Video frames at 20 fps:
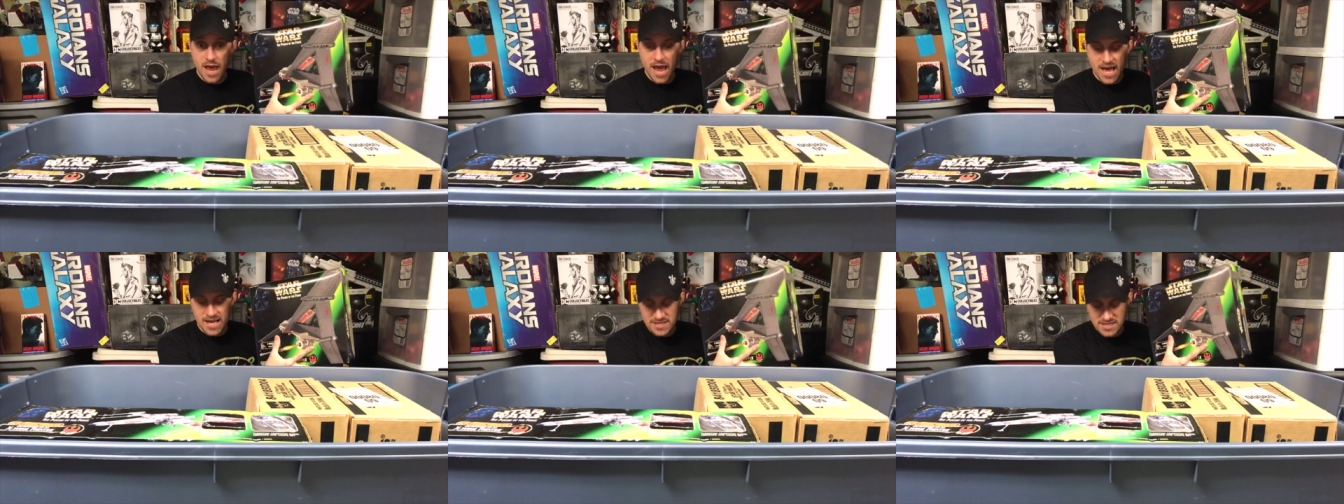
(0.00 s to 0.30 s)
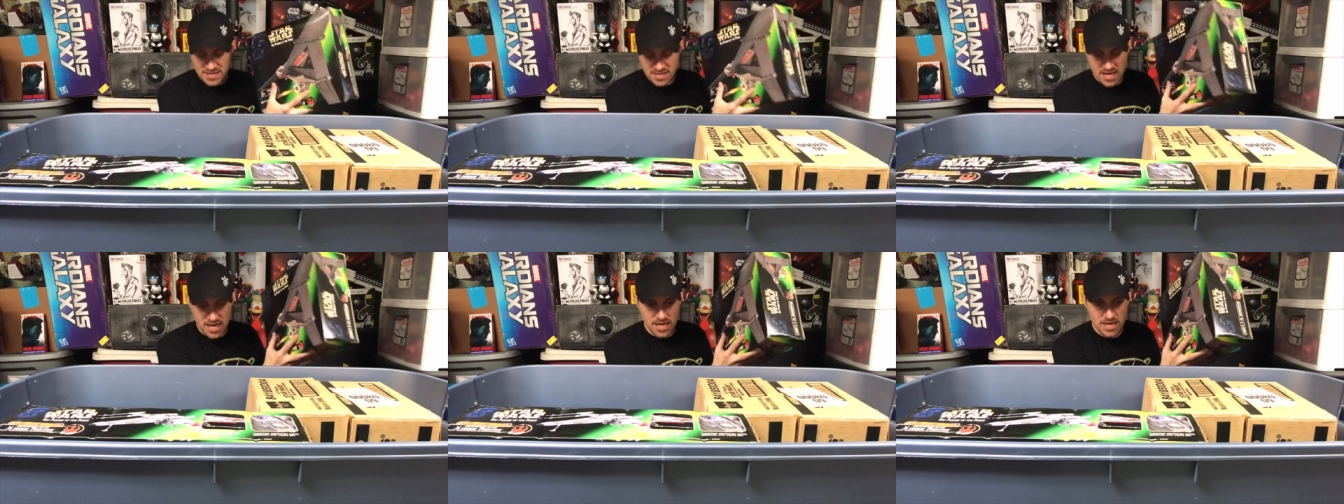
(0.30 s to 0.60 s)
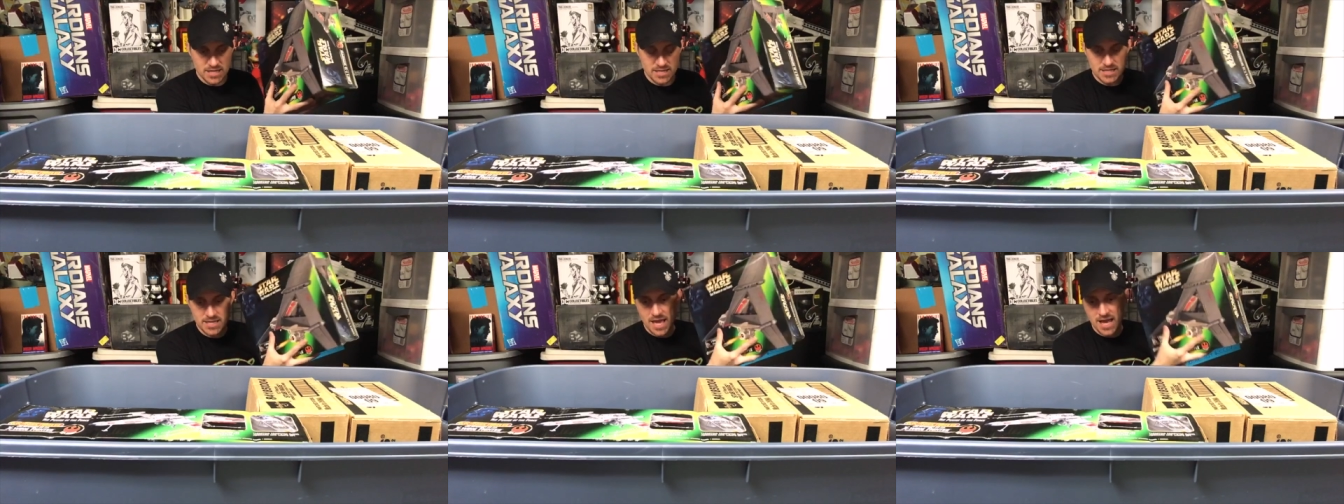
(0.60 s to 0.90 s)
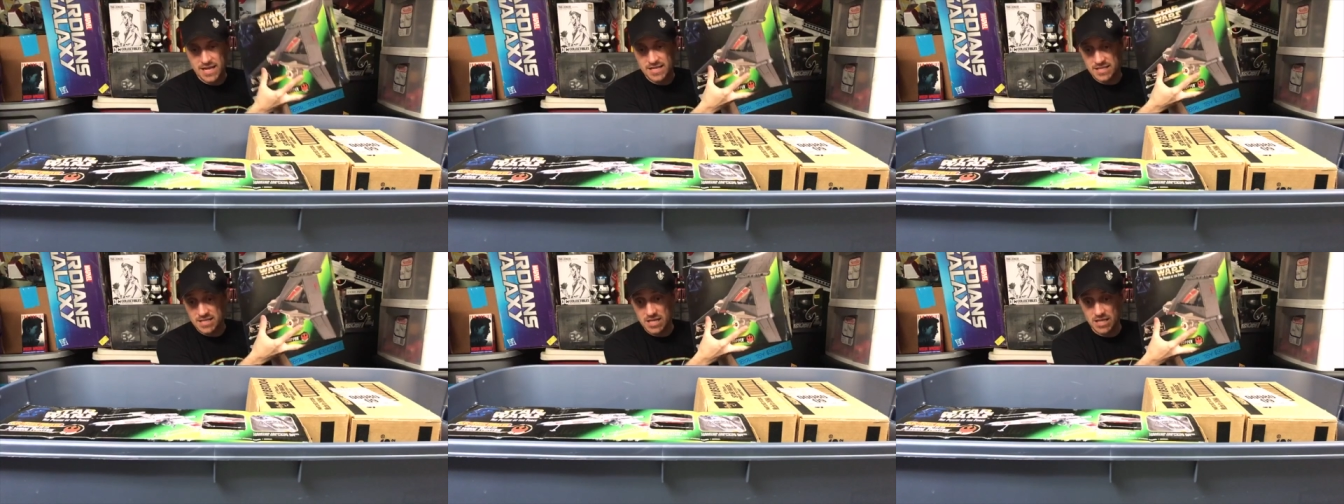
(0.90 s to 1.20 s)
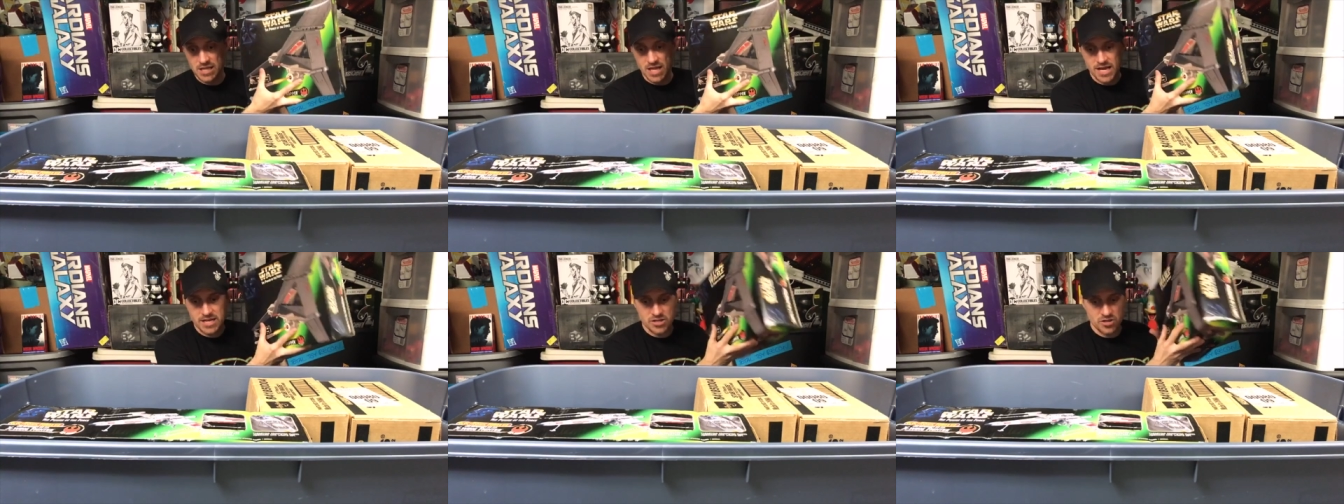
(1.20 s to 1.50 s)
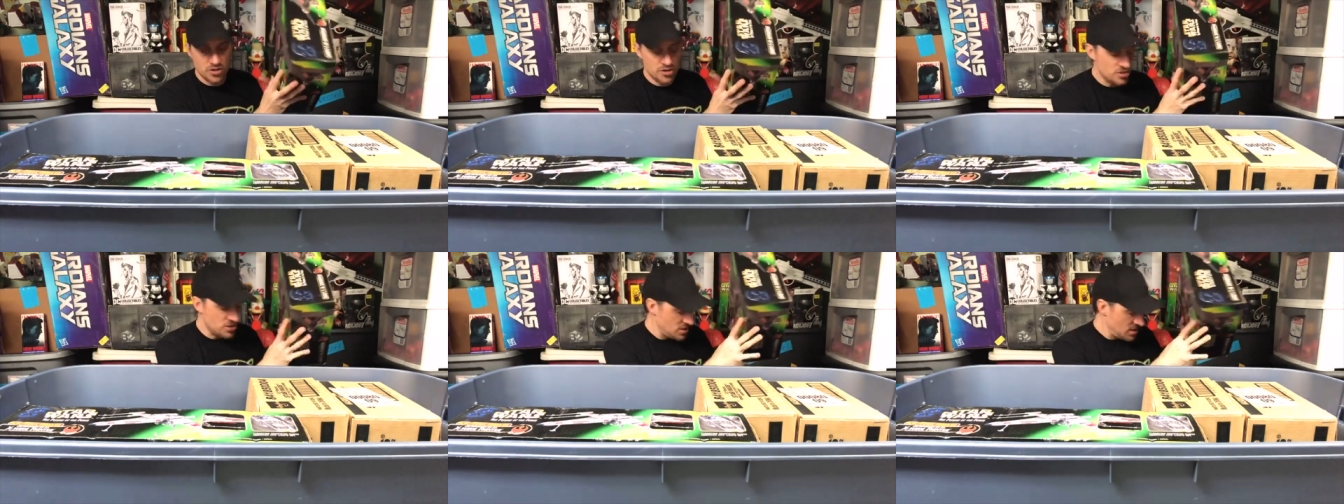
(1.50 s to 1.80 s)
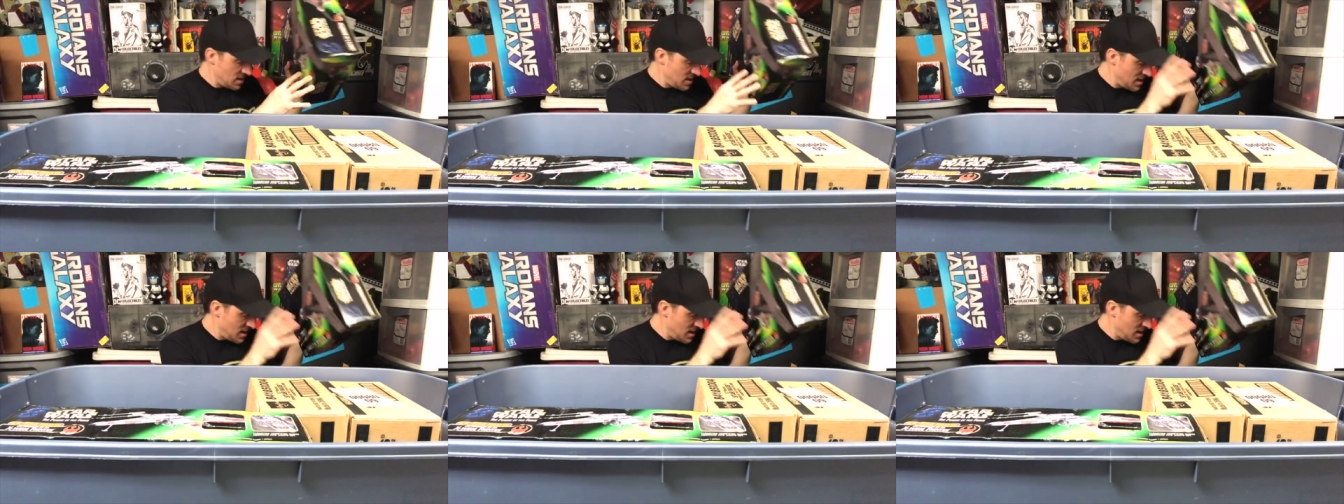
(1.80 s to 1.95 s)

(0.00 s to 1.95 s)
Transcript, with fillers: as kids and as collectors,